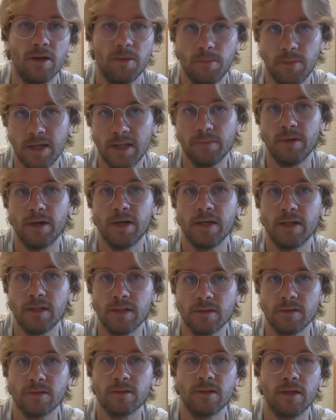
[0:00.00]
played
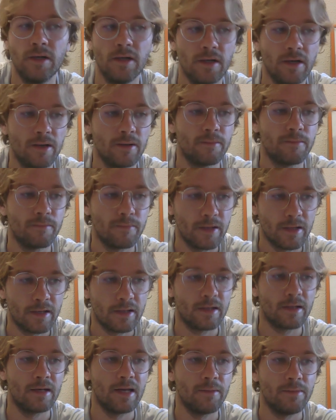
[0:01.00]
by
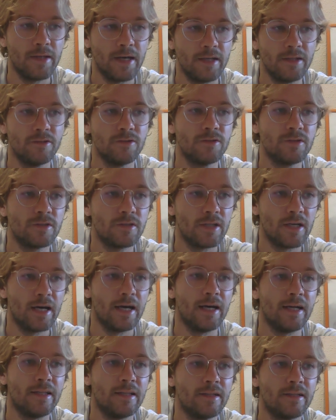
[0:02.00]
Gleb Daniels,
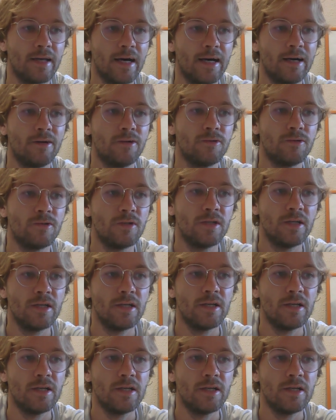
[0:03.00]
and how